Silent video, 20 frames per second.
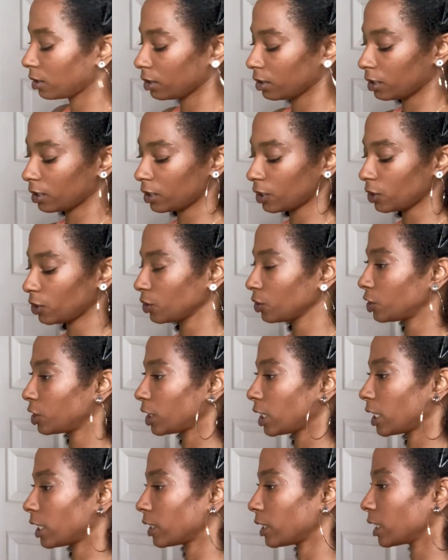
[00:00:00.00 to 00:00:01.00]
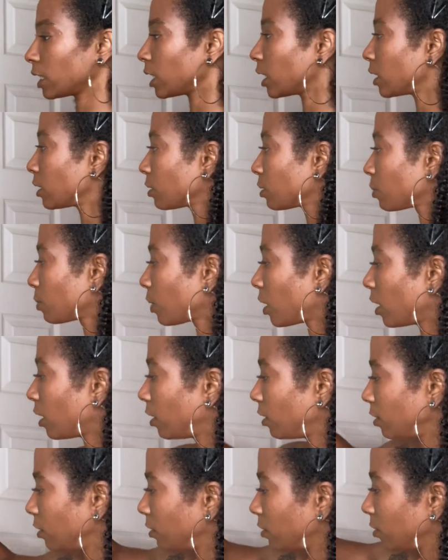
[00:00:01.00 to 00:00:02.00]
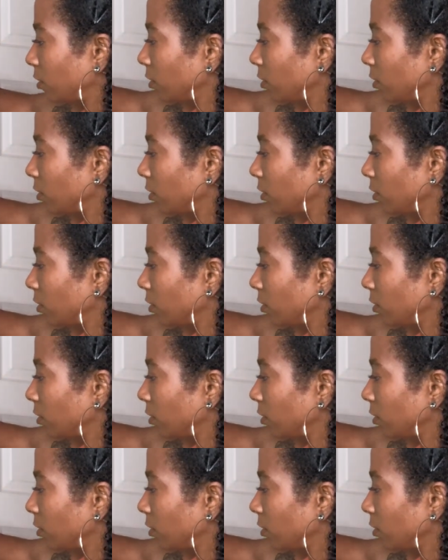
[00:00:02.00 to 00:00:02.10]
the little cherry as well.